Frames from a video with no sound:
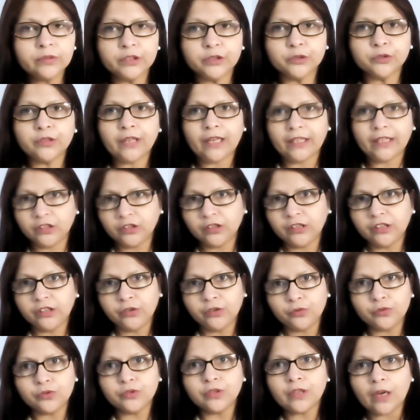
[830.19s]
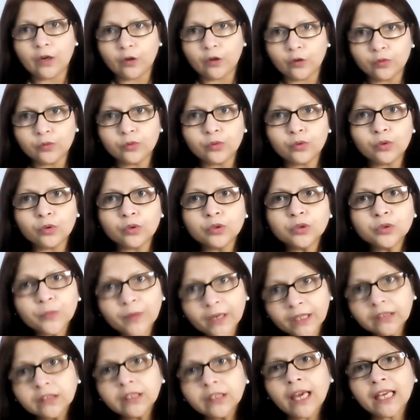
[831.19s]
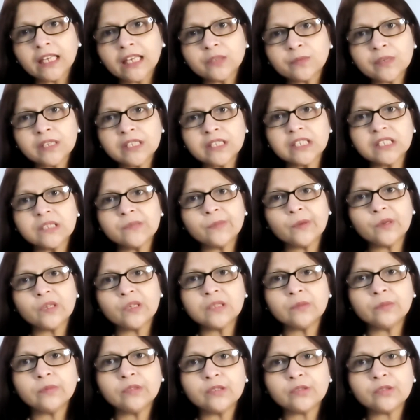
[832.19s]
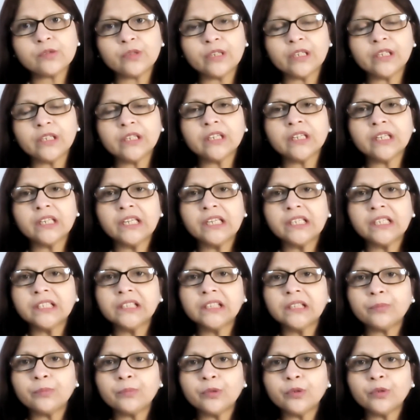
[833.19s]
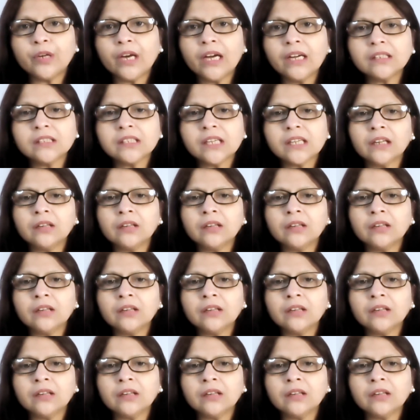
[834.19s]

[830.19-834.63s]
We should actually use those one as much as possible in creating the product.